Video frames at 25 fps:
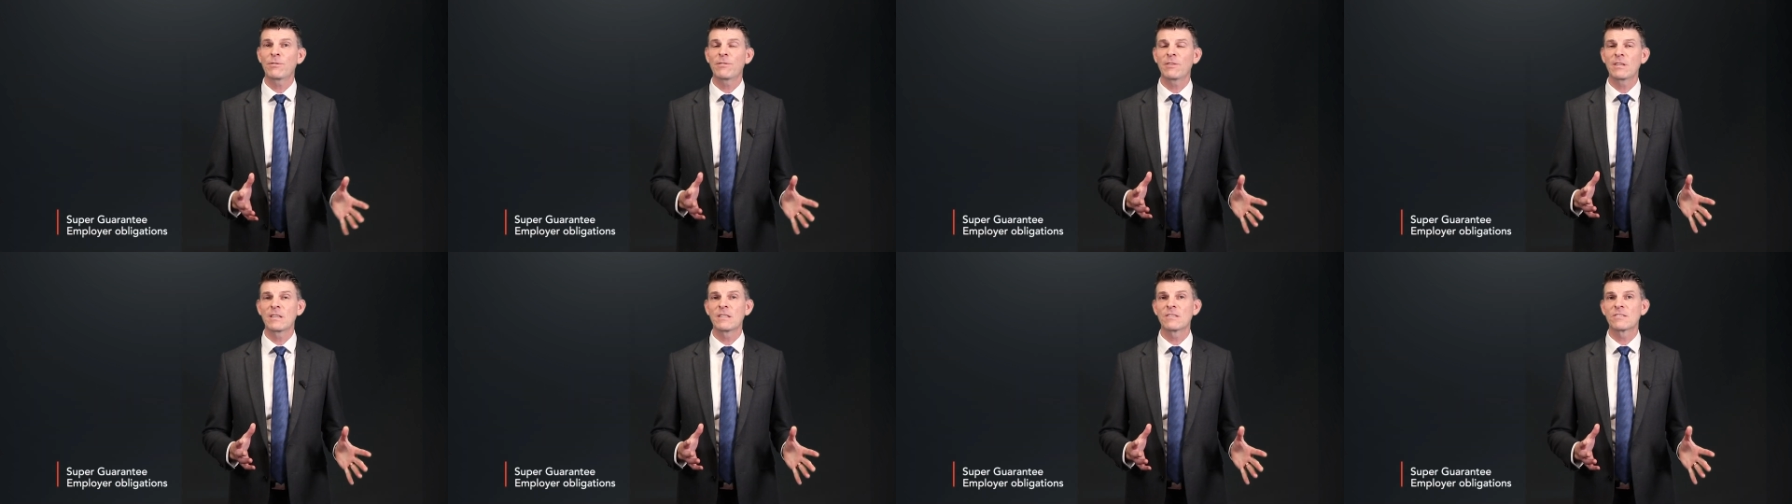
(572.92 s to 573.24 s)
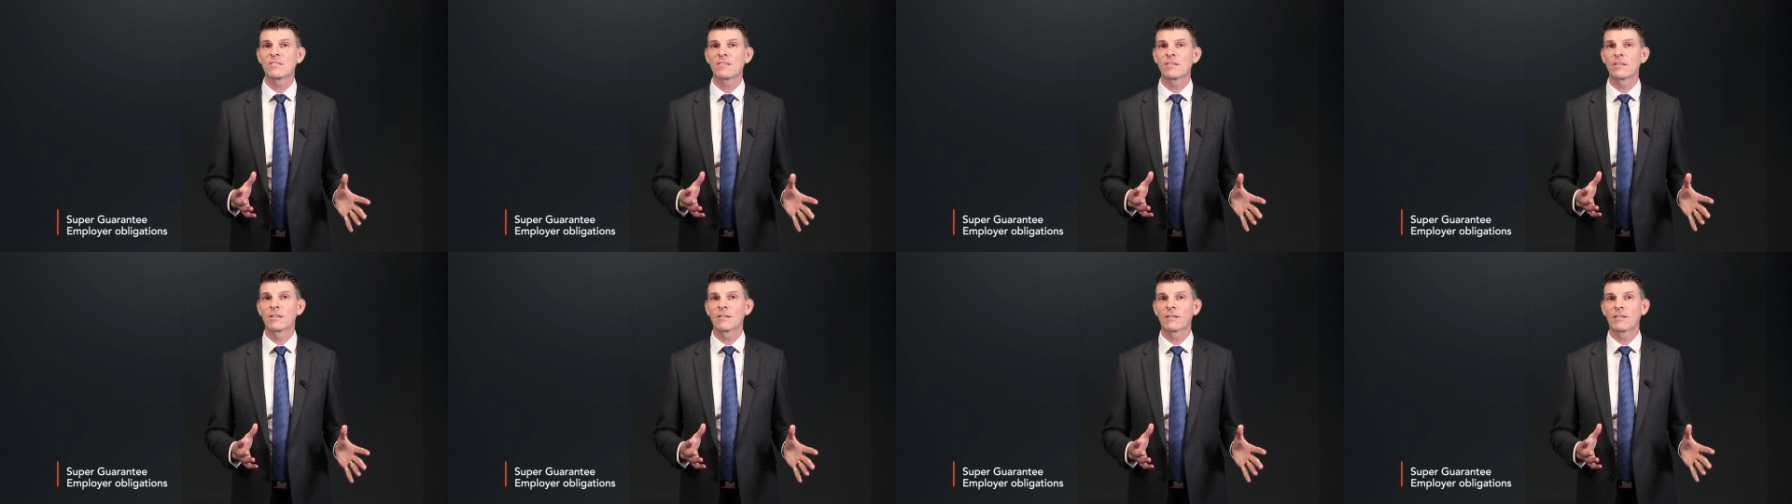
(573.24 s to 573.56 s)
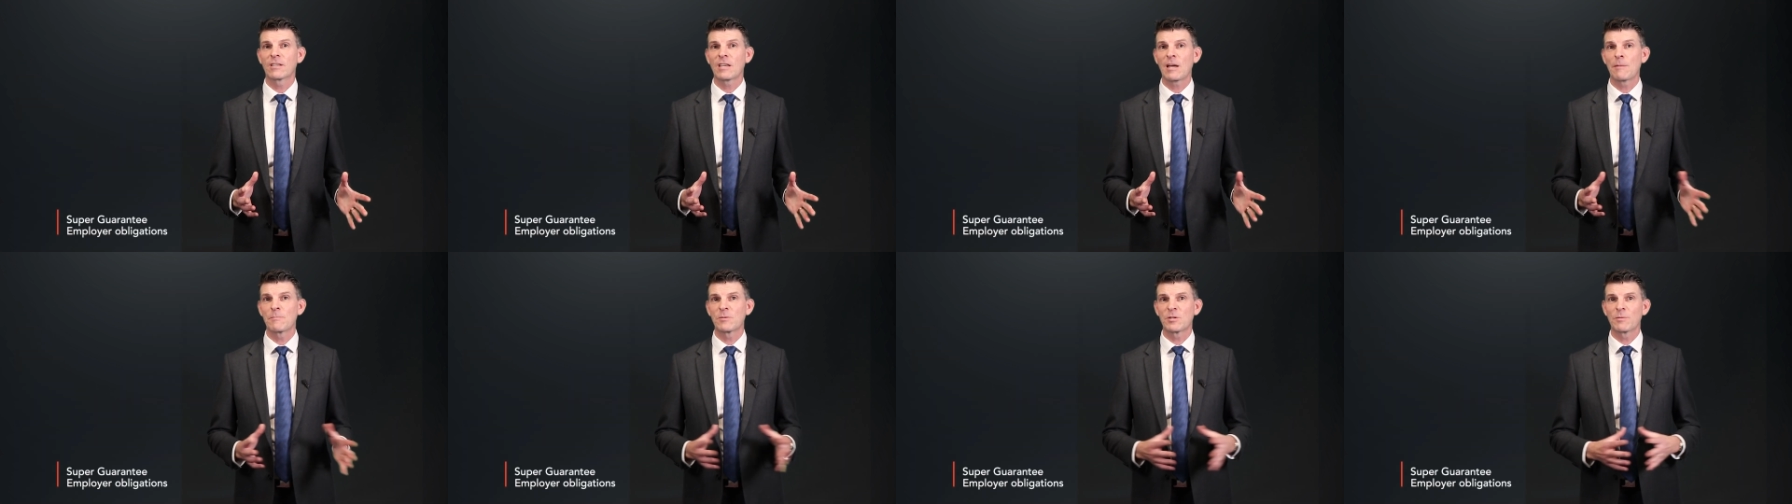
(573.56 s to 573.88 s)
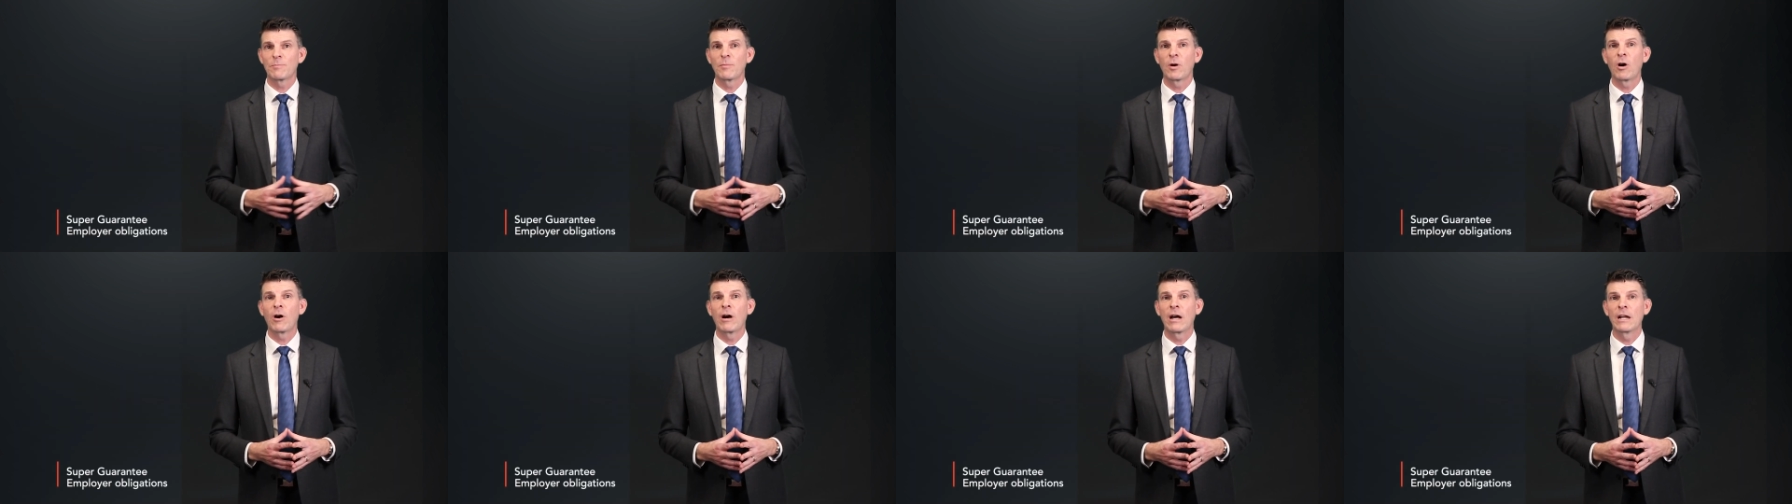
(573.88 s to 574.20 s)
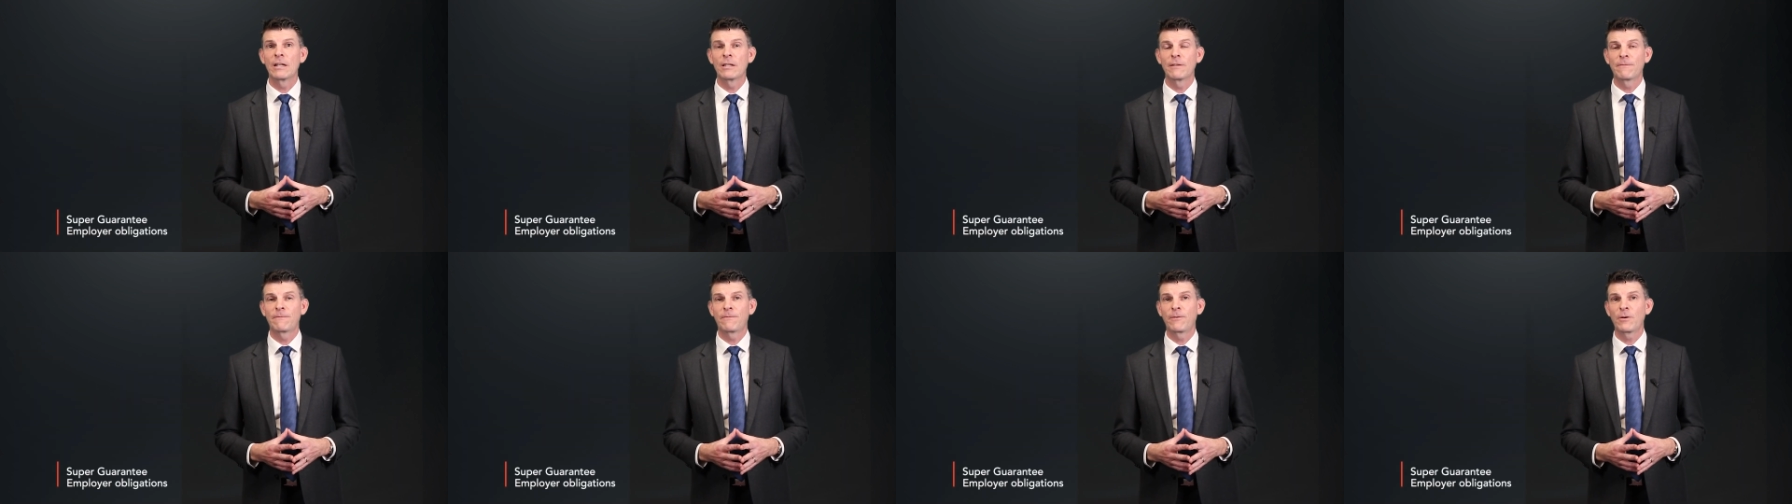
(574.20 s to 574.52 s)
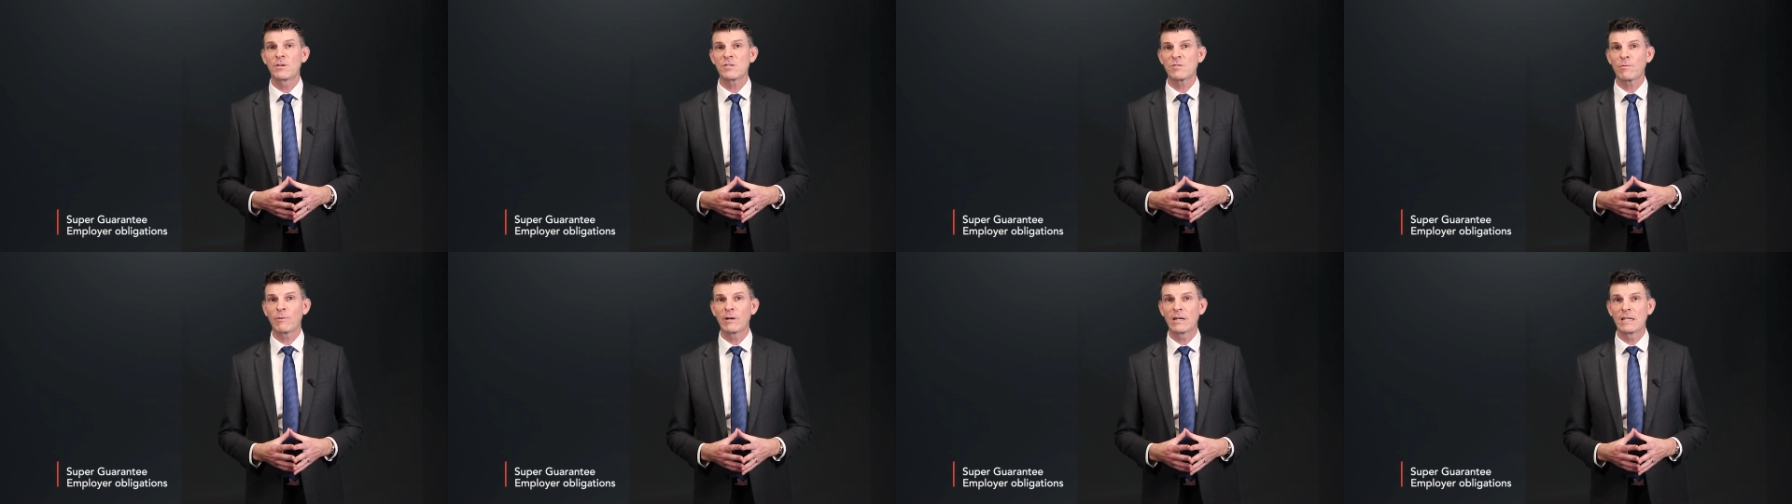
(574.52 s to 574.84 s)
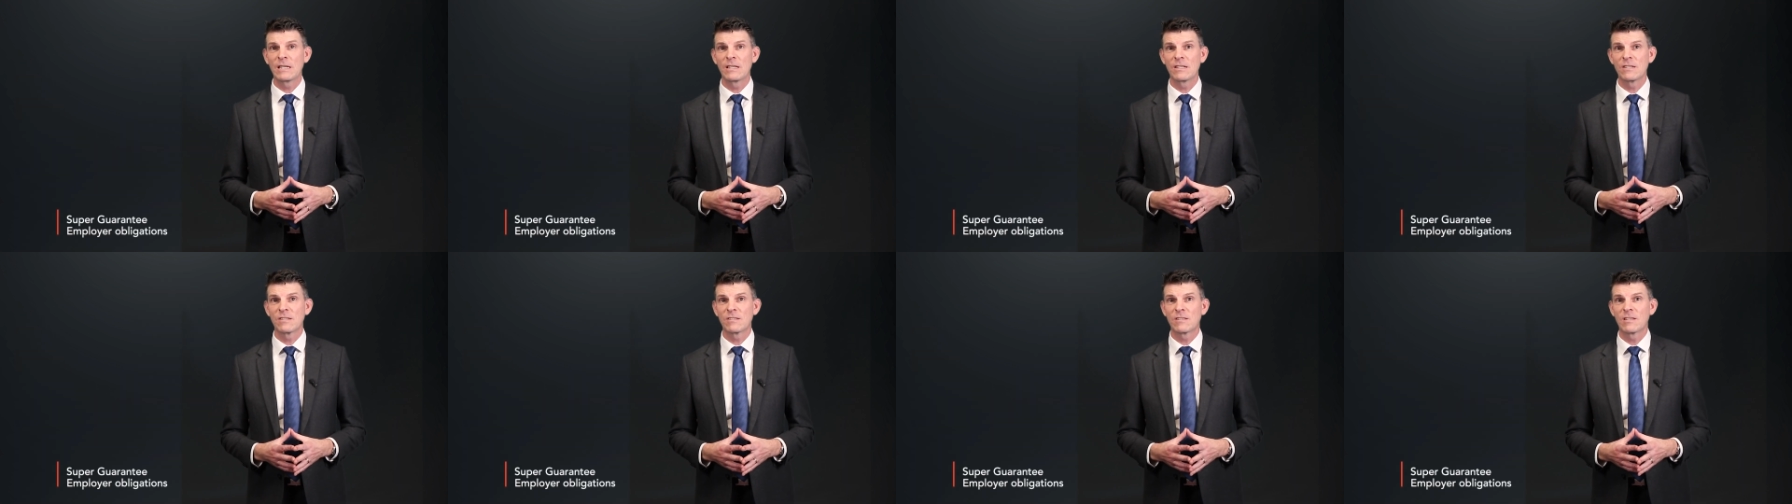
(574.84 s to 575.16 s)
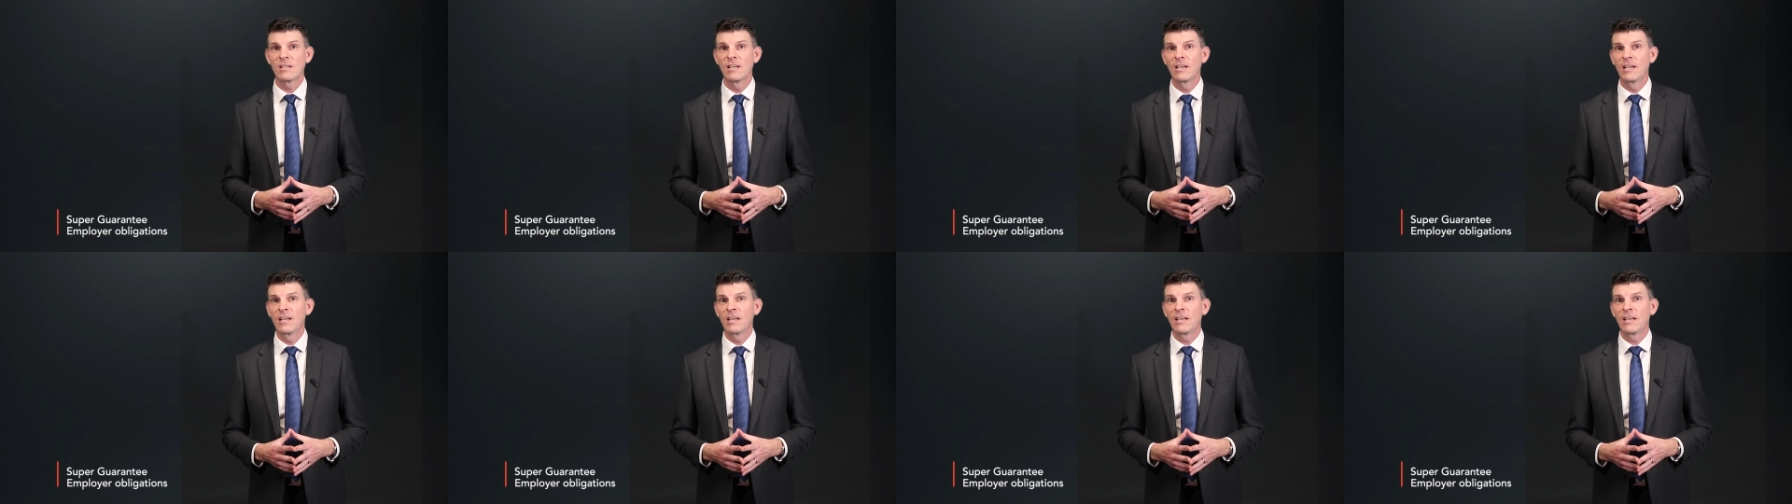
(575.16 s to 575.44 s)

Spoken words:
things that come to mind. The first one is